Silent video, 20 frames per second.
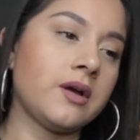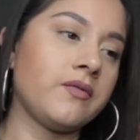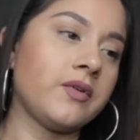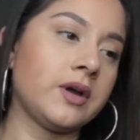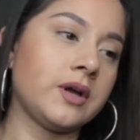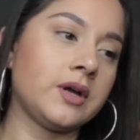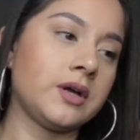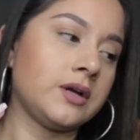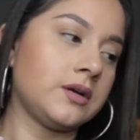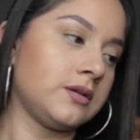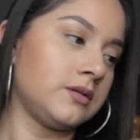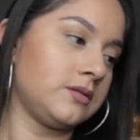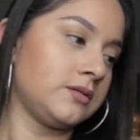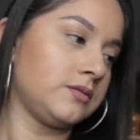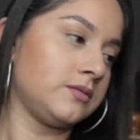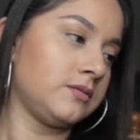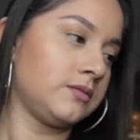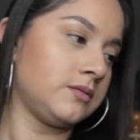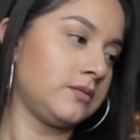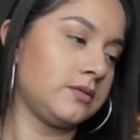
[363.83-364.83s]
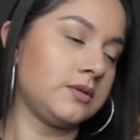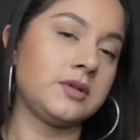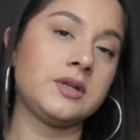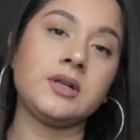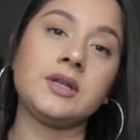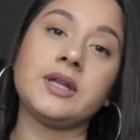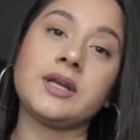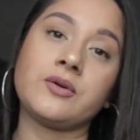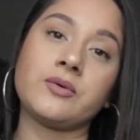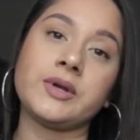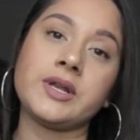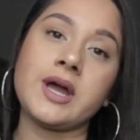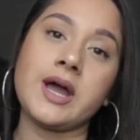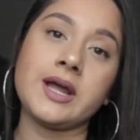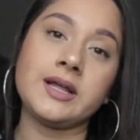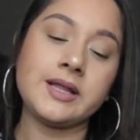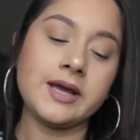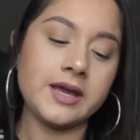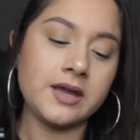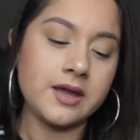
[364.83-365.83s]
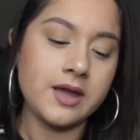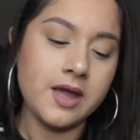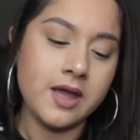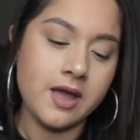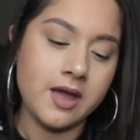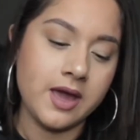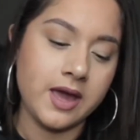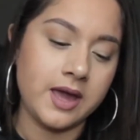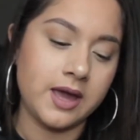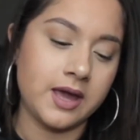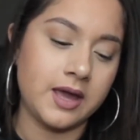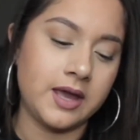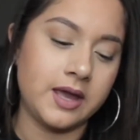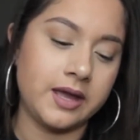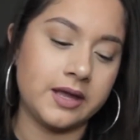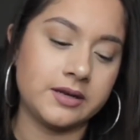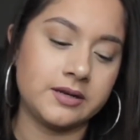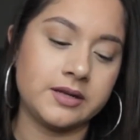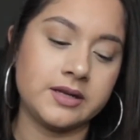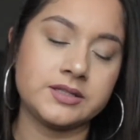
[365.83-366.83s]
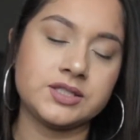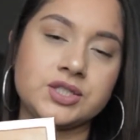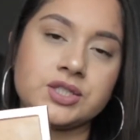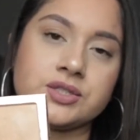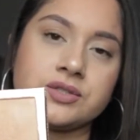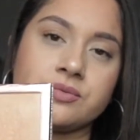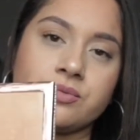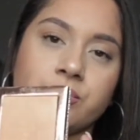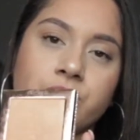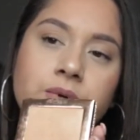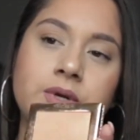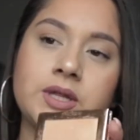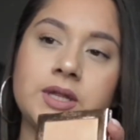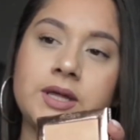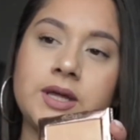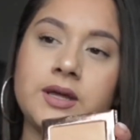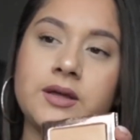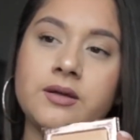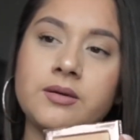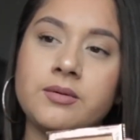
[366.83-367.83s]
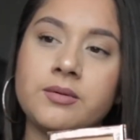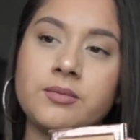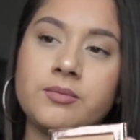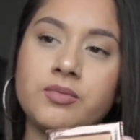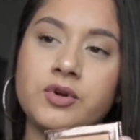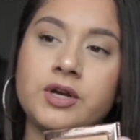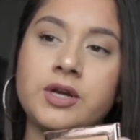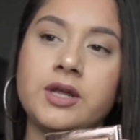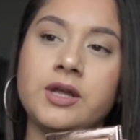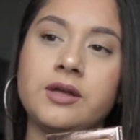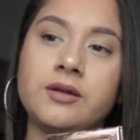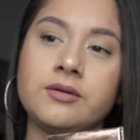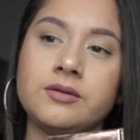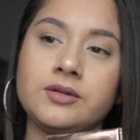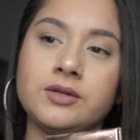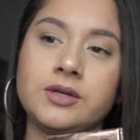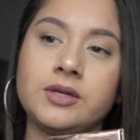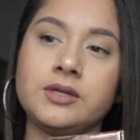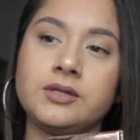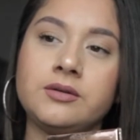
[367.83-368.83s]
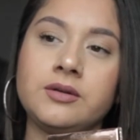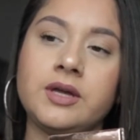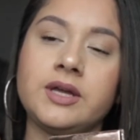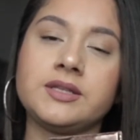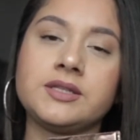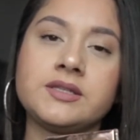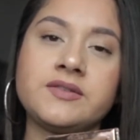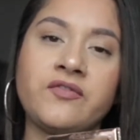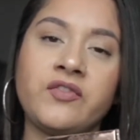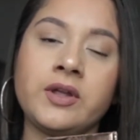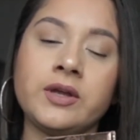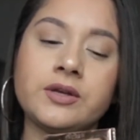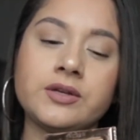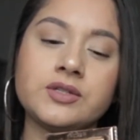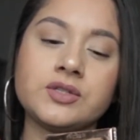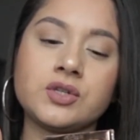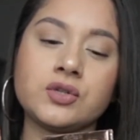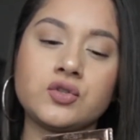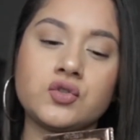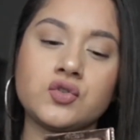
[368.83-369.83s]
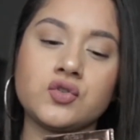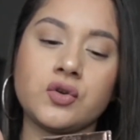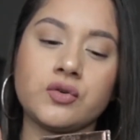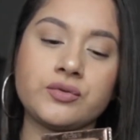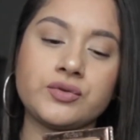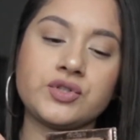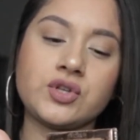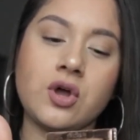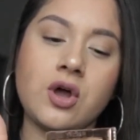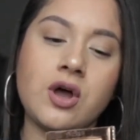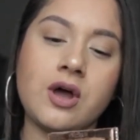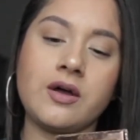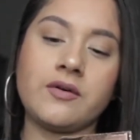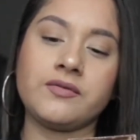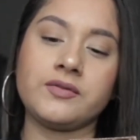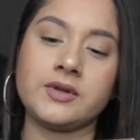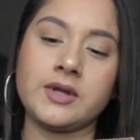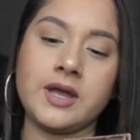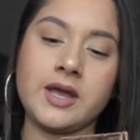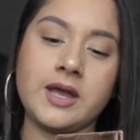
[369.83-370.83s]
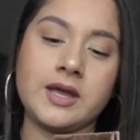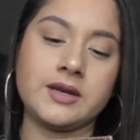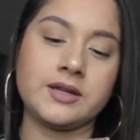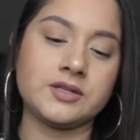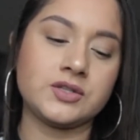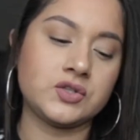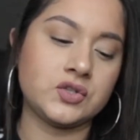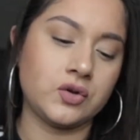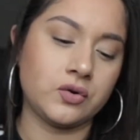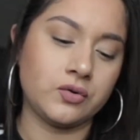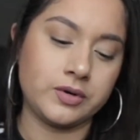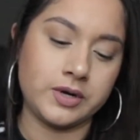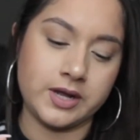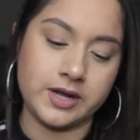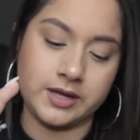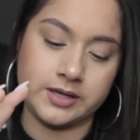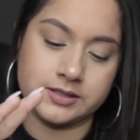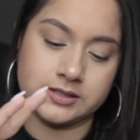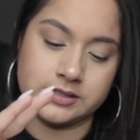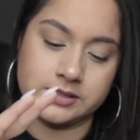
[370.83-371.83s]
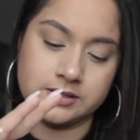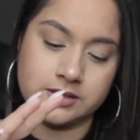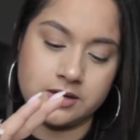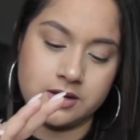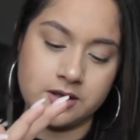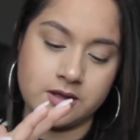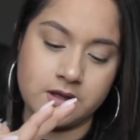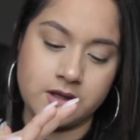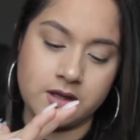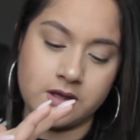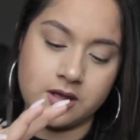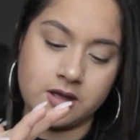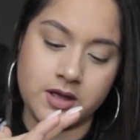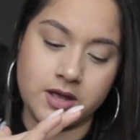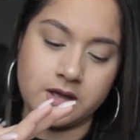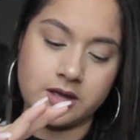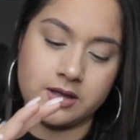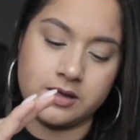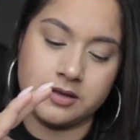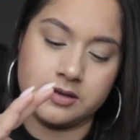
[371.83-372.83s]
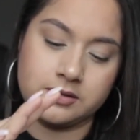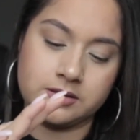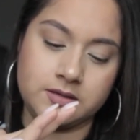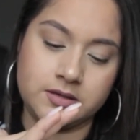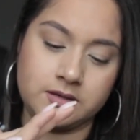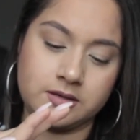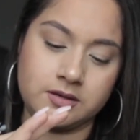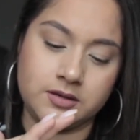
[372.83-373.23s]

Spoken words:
a liquid highlight, and it's just really pretty. It feels so soft and it's so nice, and